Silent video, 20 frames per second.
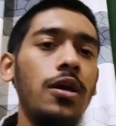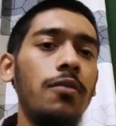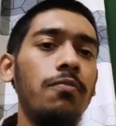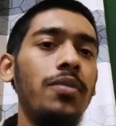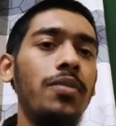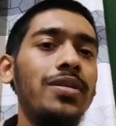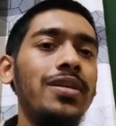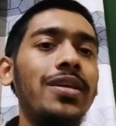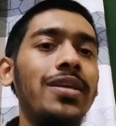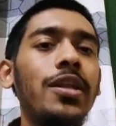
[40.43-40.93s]

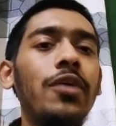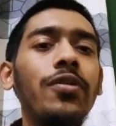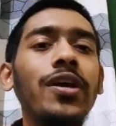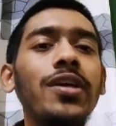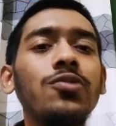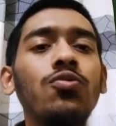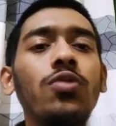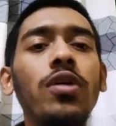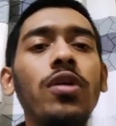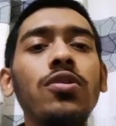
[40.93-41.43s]
but in our
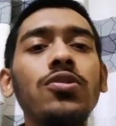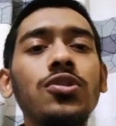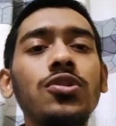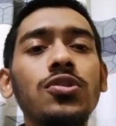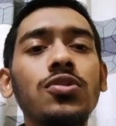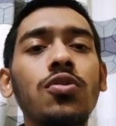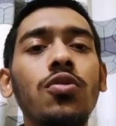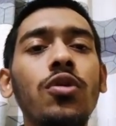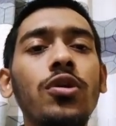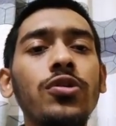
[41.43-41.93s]
case we are not just
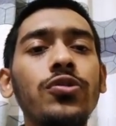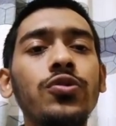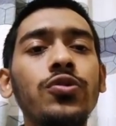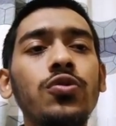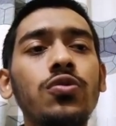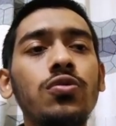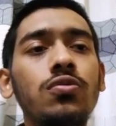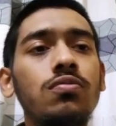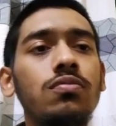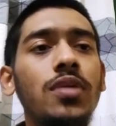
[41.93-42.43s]
going
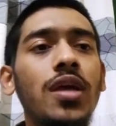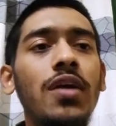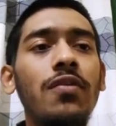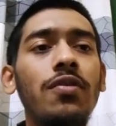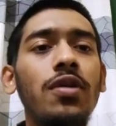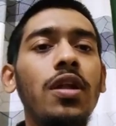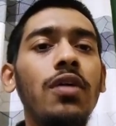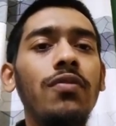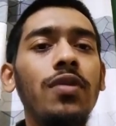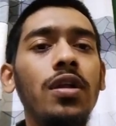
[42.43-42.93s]
to
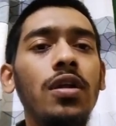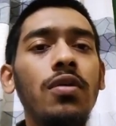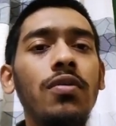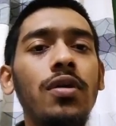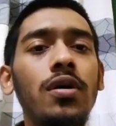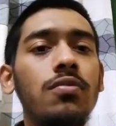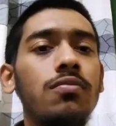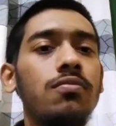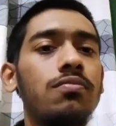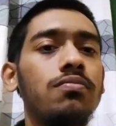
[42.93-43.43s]
available
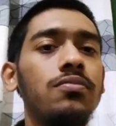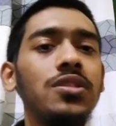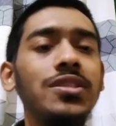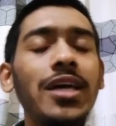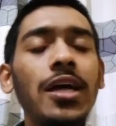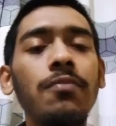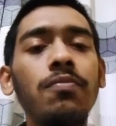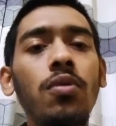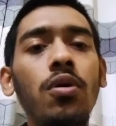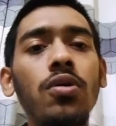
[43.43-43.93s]
our
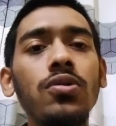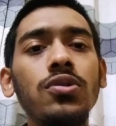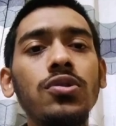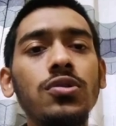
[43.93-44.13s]
chatbot,